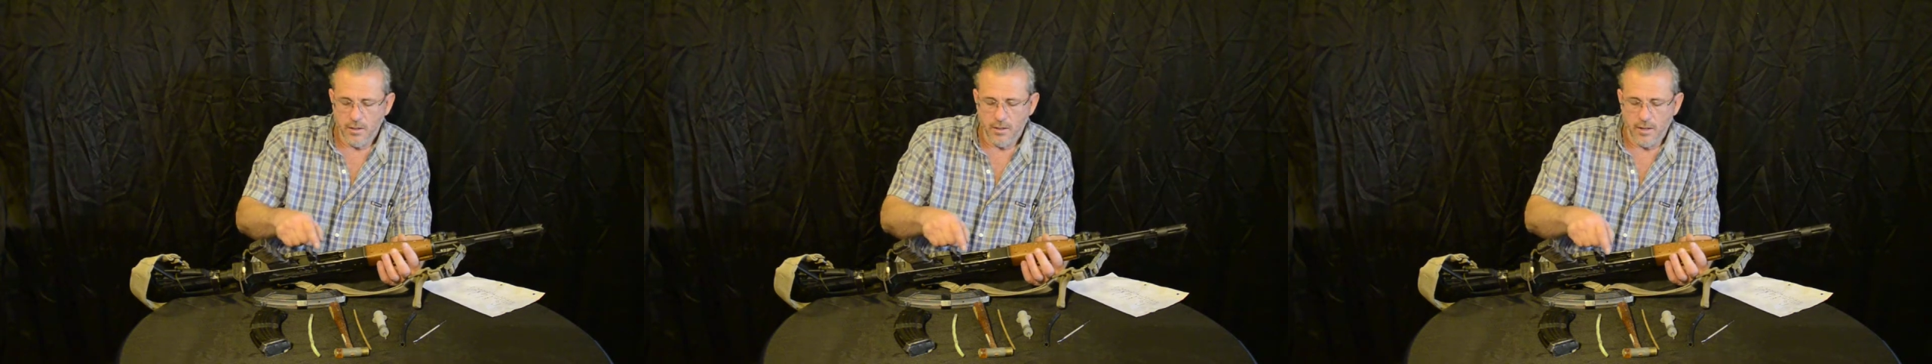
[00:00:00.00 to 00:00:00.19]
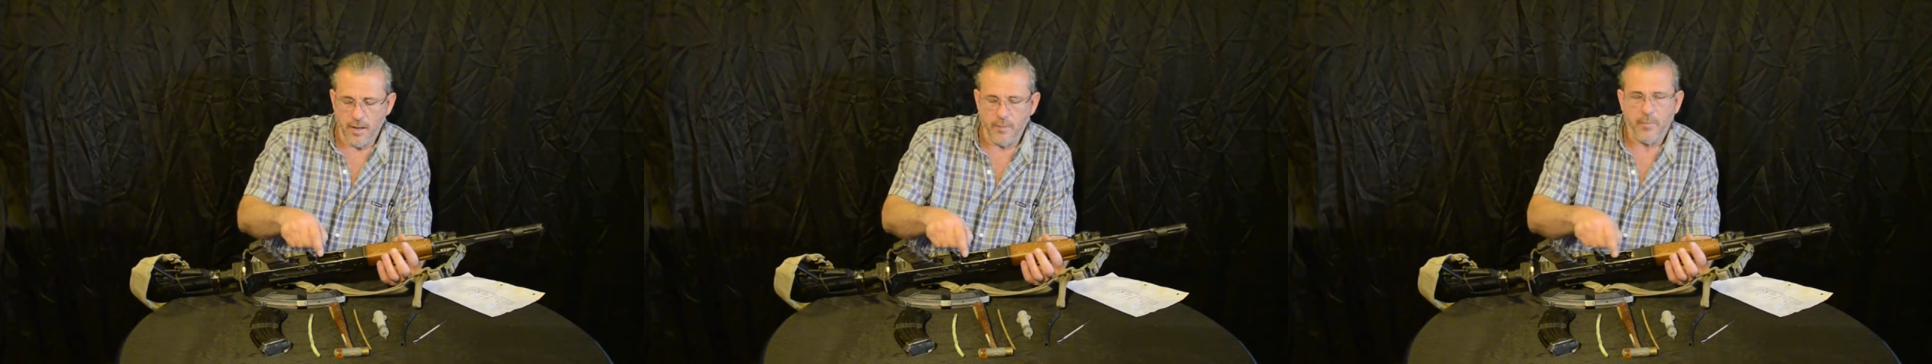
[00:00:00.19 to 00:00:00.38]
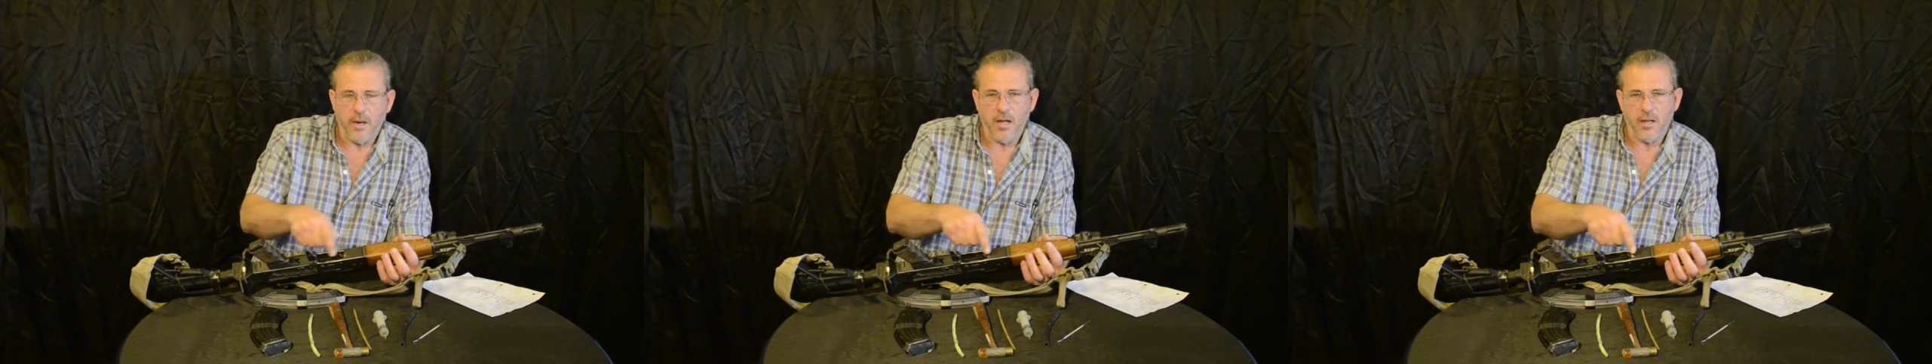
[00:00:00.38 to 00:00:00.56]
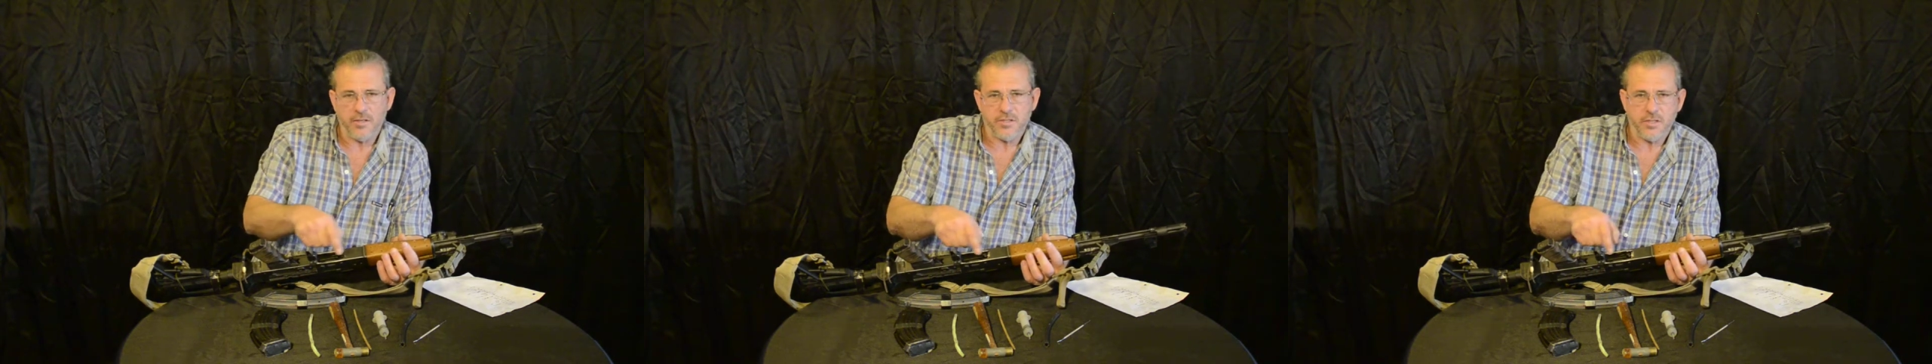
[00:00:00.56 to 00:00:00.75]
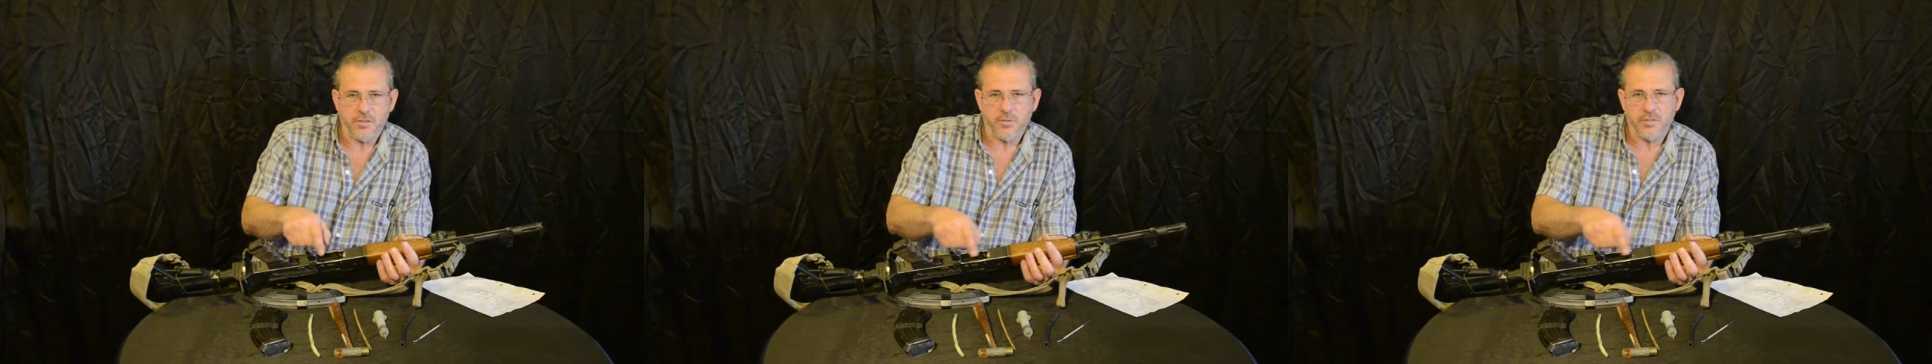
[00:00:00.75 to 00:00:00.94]
and
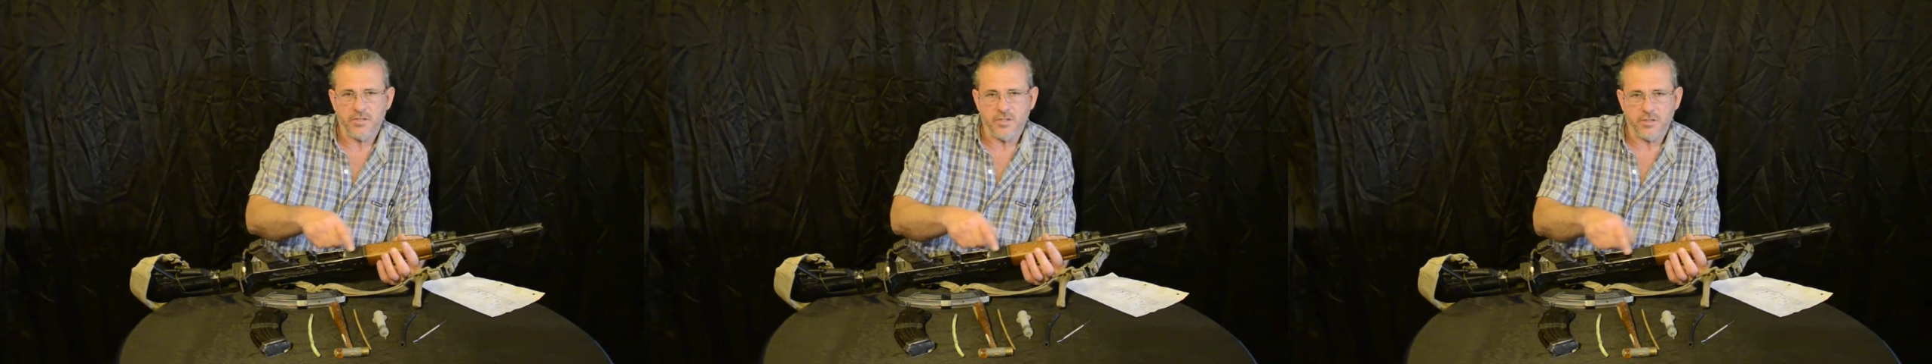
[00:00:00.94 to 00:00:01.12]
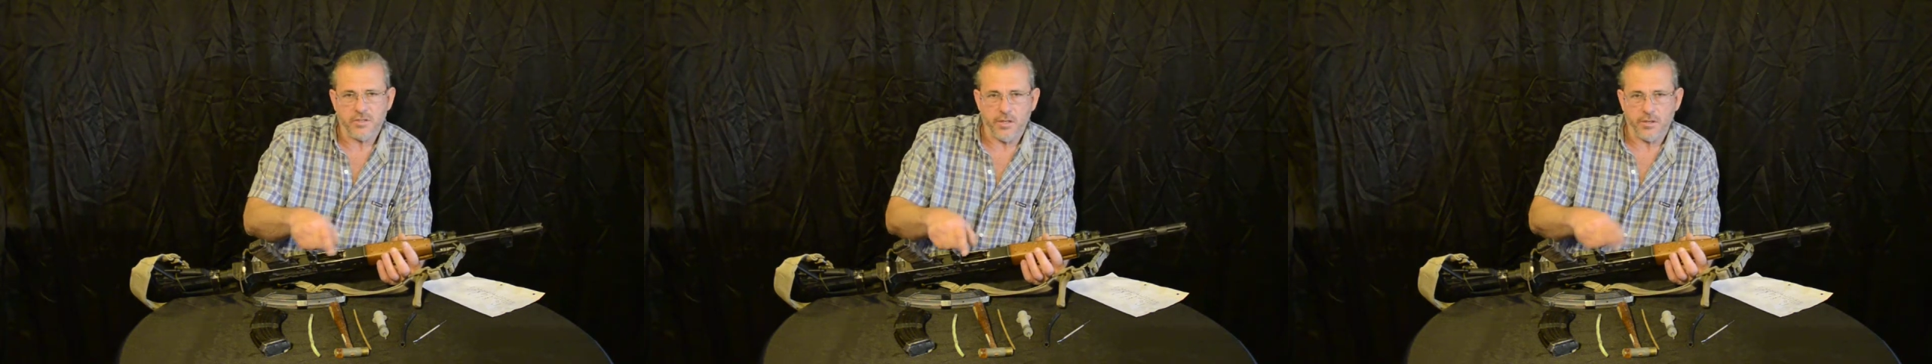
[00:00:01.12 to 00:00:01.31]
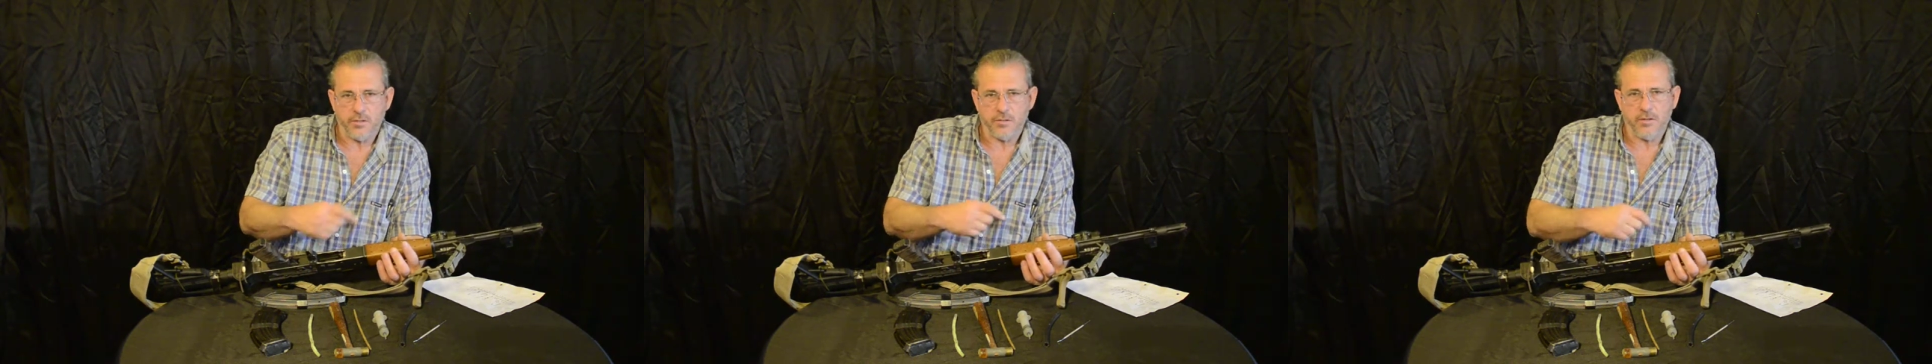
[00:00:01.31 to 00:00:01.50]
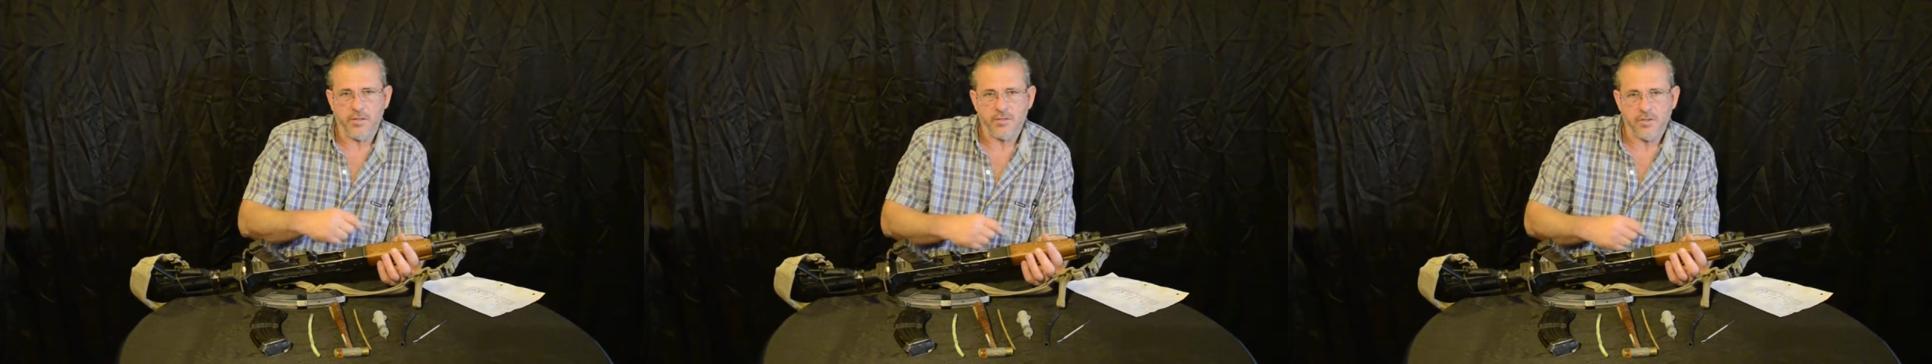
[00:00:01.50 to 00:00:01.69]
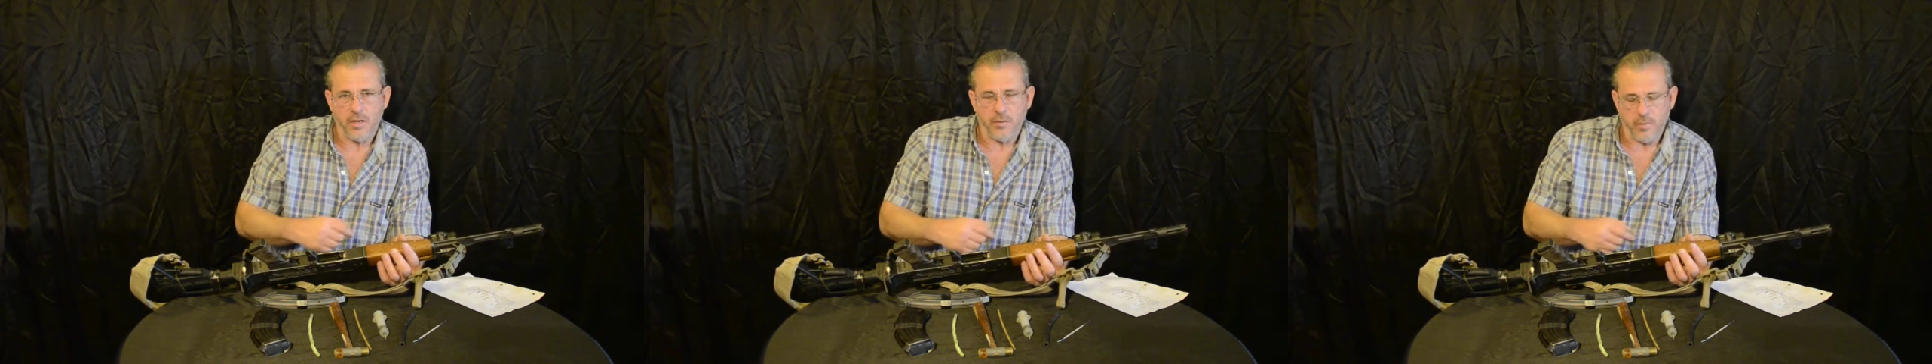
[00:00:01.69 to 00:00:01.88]
polished it with 600 grit
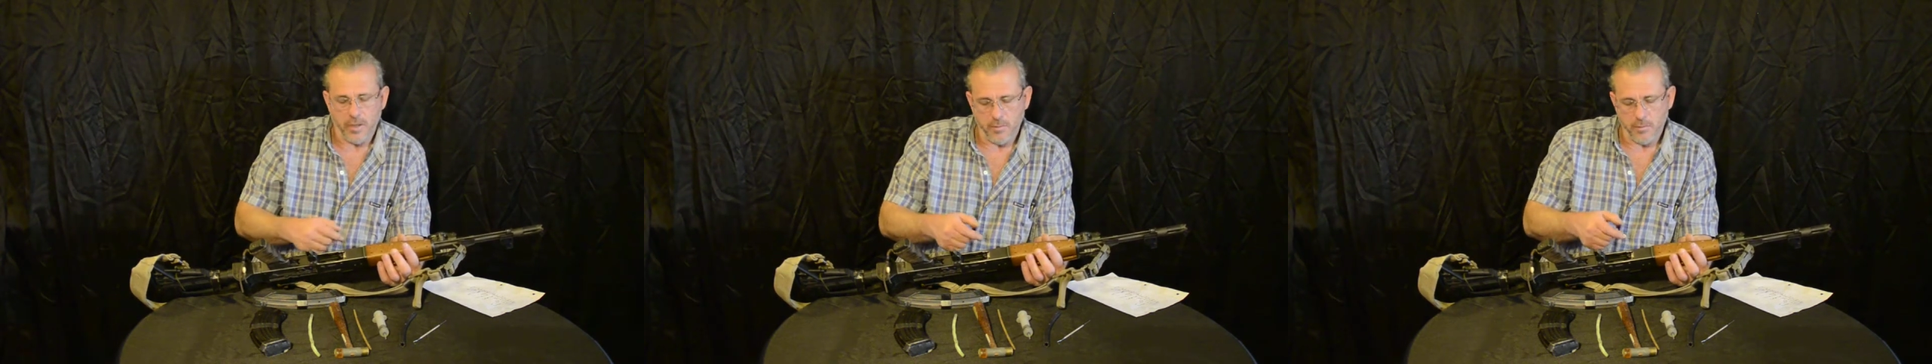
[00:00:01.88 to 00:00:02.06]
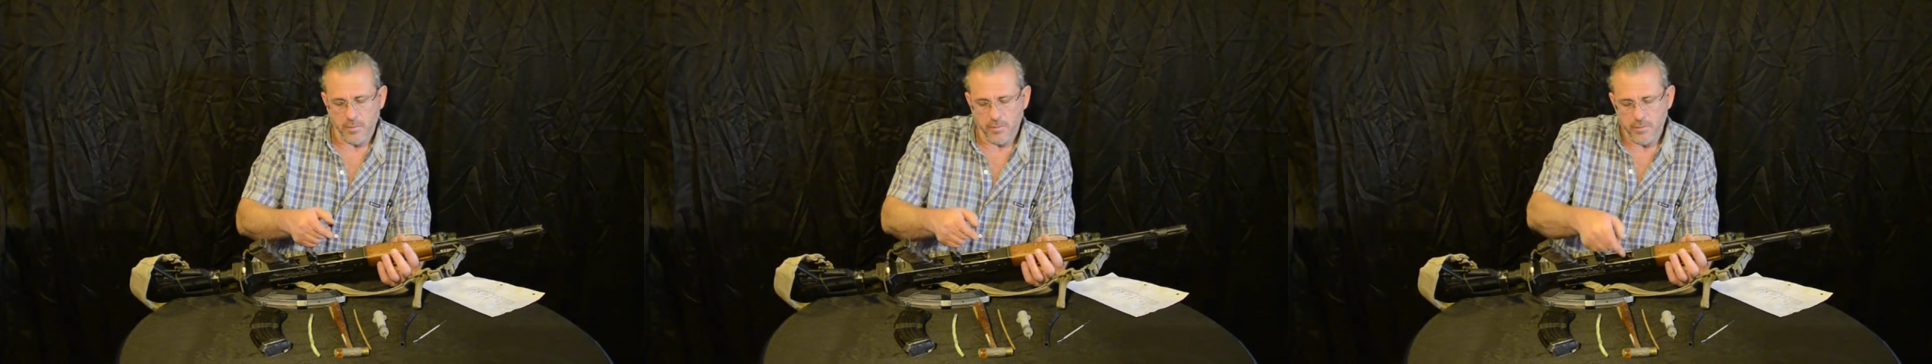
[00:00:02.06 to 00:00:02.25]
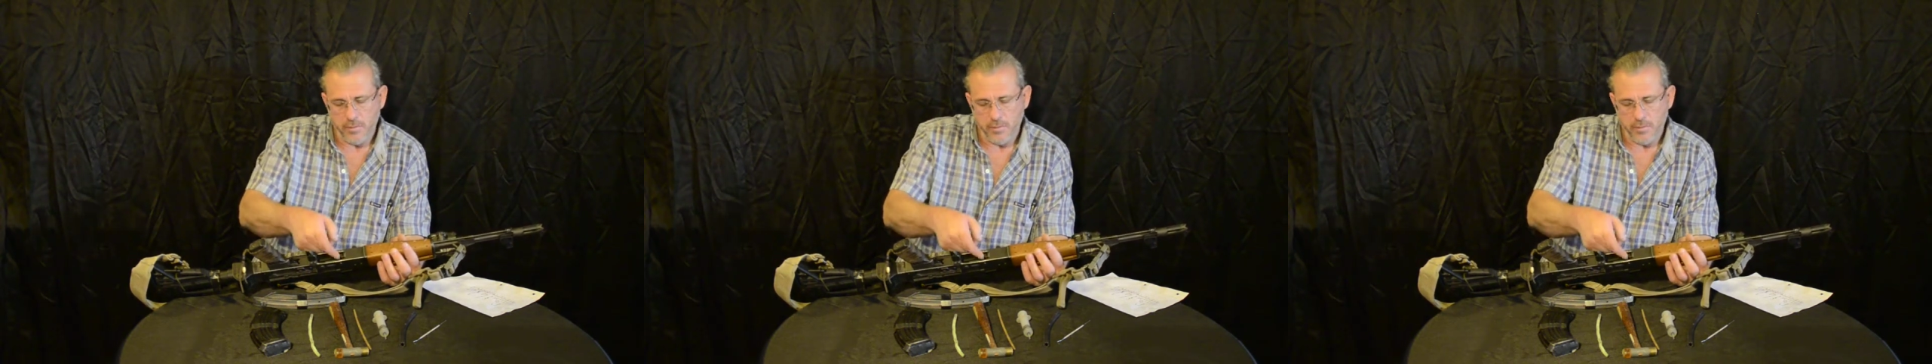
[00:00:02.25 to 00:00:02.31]
sandpaper.